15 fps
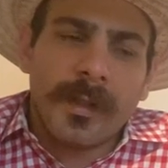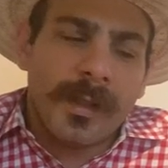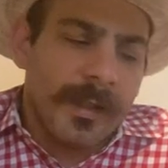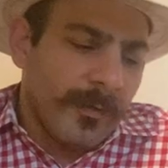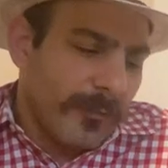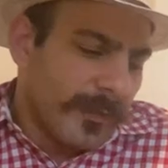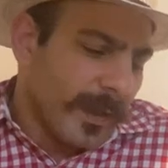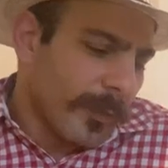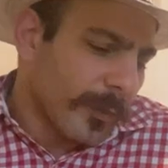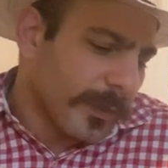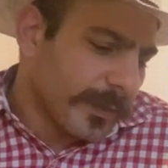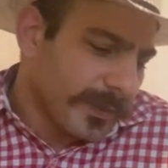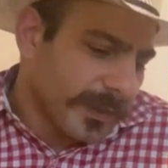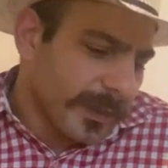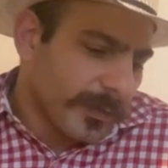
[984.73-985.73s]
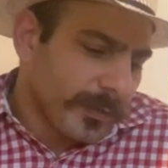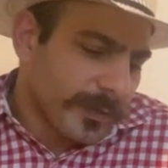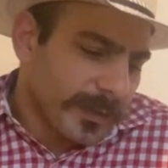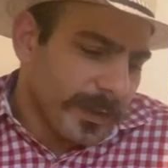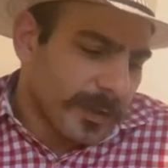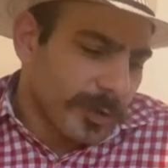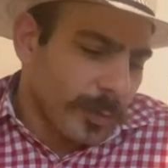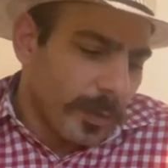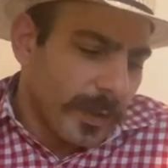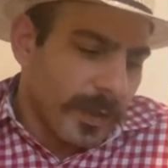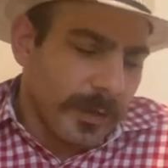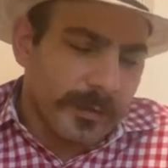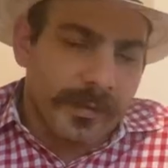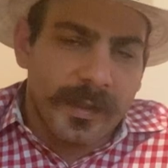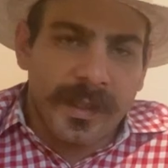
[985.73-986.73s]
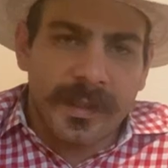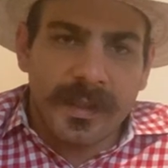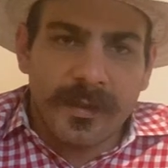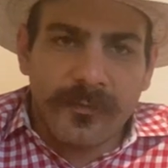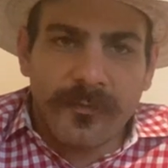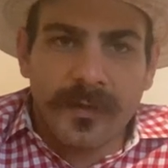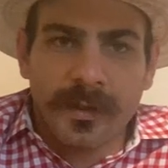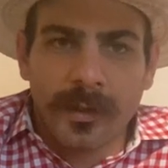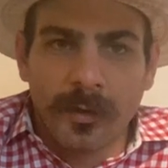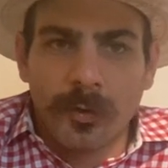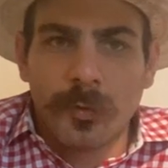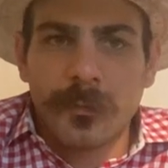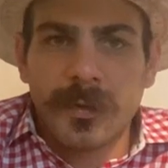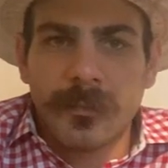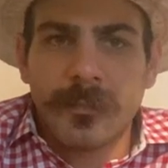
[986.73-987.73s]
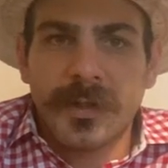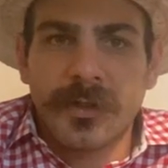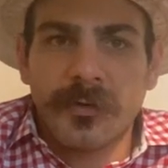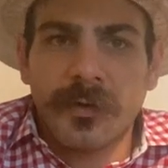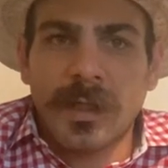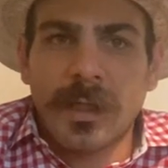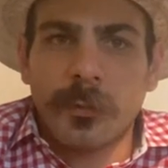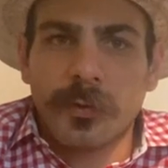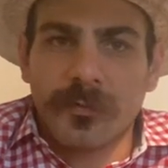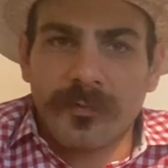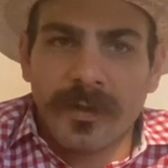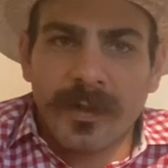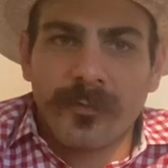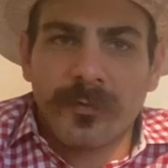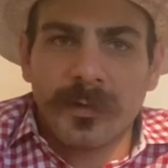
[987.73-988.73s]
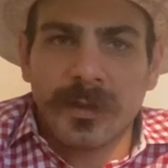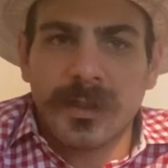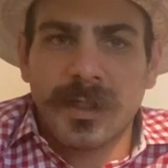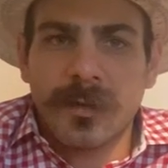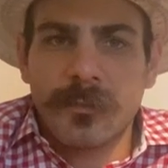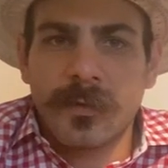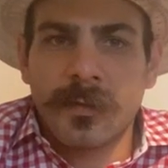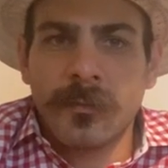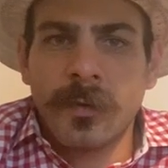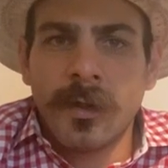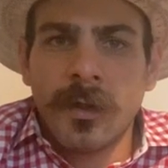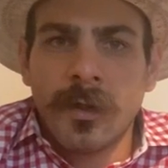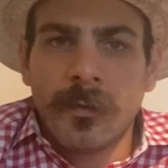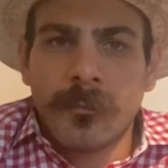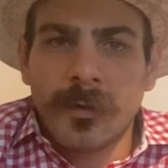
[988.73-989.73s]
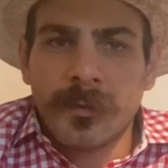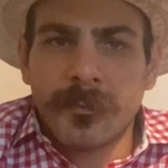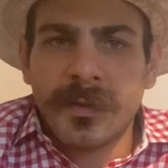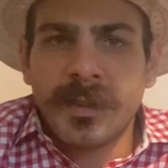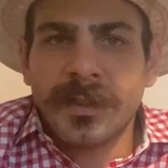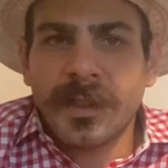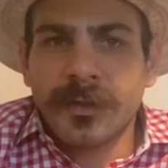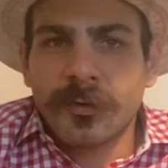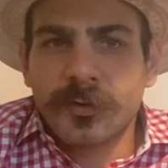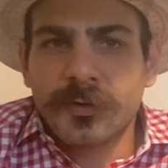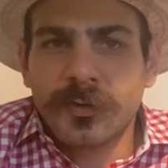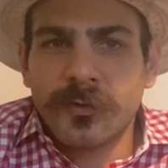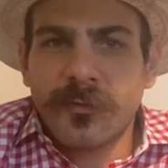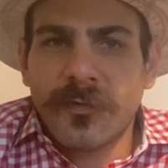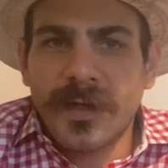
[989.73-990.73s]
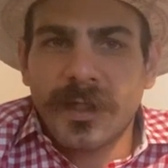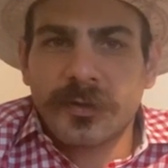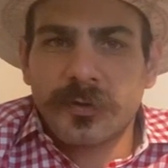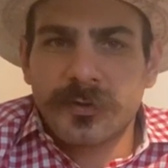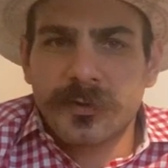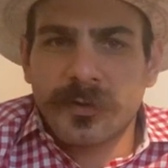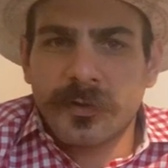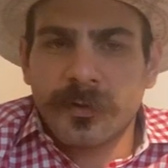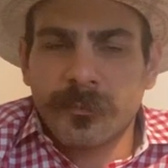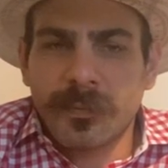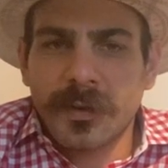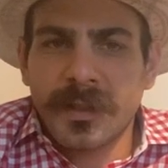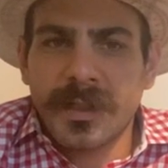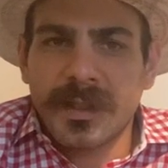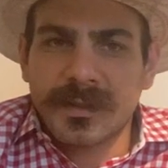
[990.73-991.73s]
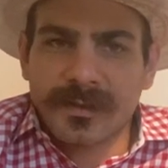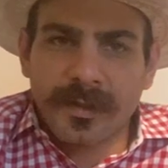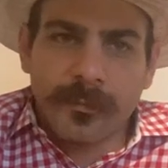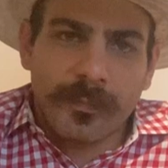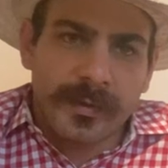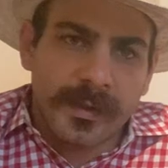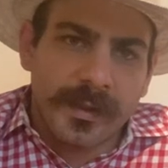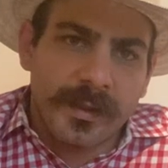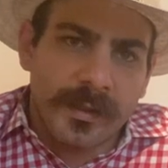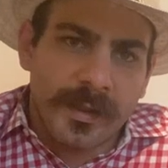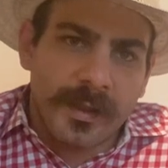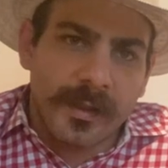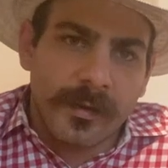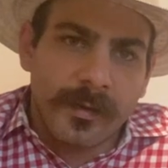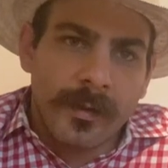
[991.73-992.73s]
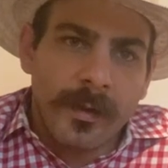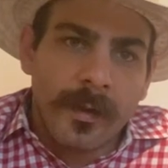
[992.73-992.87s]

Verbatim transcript: If they were a single stitch welt and they fit a little bit better, I would have definitely kept them, but being that those two factors are in play, I simply cannot.